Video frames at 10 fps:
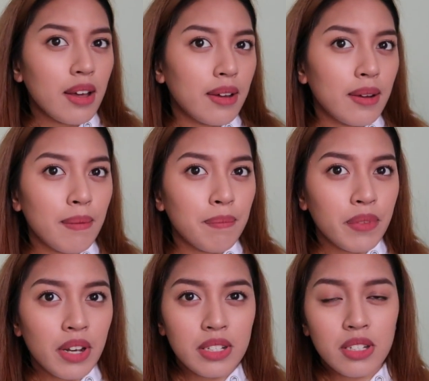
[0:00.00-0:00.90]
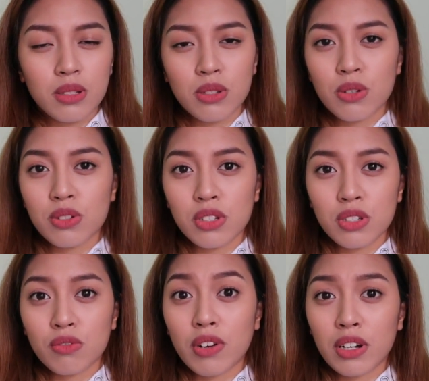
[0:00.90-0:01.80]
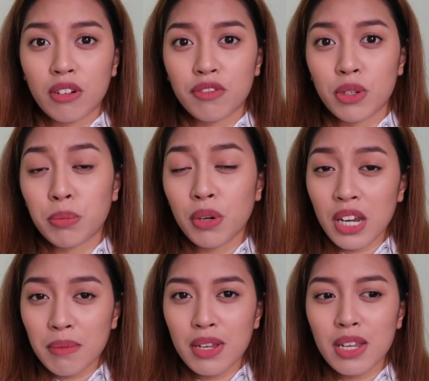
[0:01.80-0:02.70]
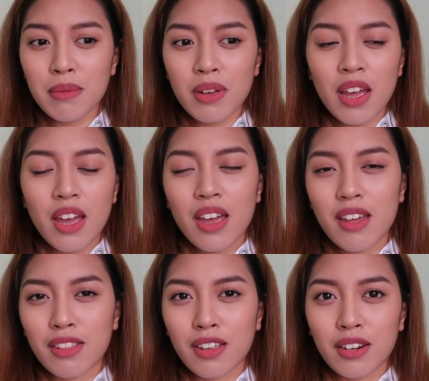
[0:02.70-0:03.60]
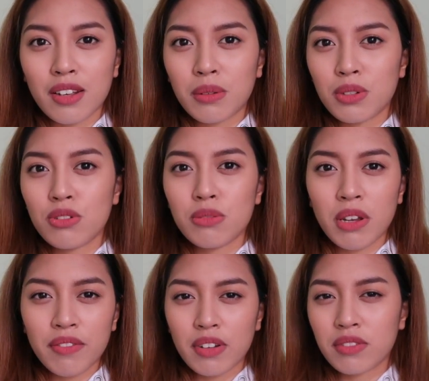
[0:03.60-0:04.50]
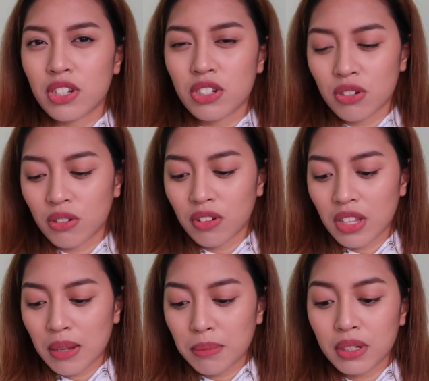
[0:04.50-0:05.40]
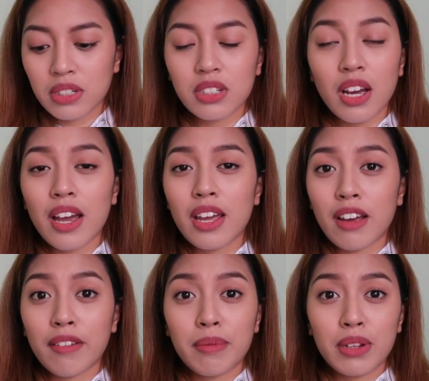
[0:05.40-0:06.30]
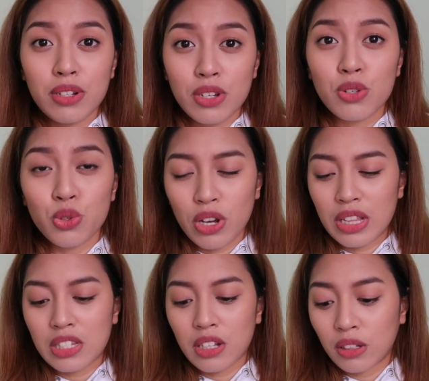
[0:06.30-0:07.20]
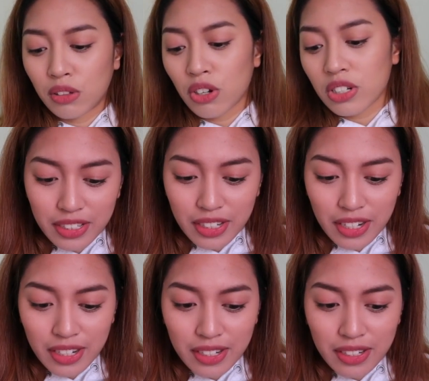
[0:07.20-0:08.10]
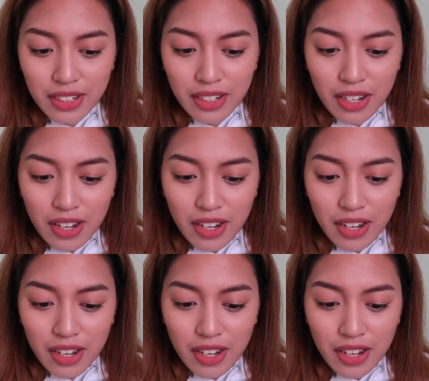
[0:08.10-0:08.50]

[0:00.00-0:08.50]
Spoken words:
I tend to use this right after priming, and then I would use my foundation and all of that, but I have been enjoying this a lot, and